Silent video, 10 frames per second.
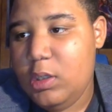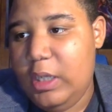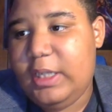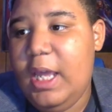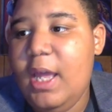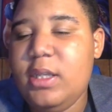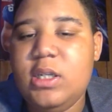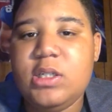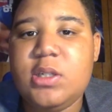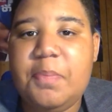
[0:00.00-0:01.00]
They can't
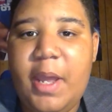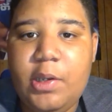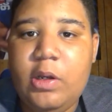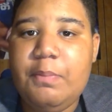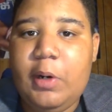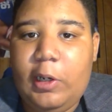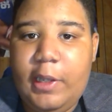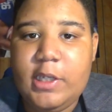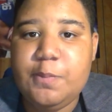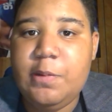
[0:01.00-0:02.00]
just depend on
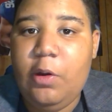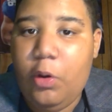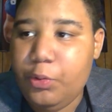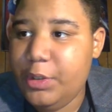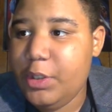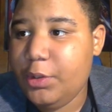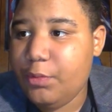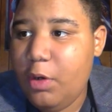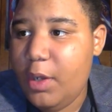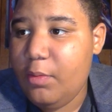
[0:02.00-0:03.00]
Barkley because they'll hone in on the
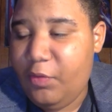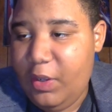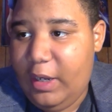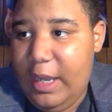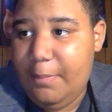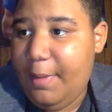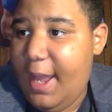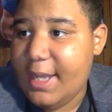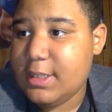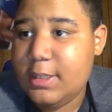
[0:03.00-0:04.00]
run if they can't
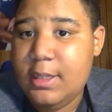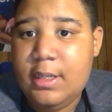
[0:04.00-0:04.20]
pass.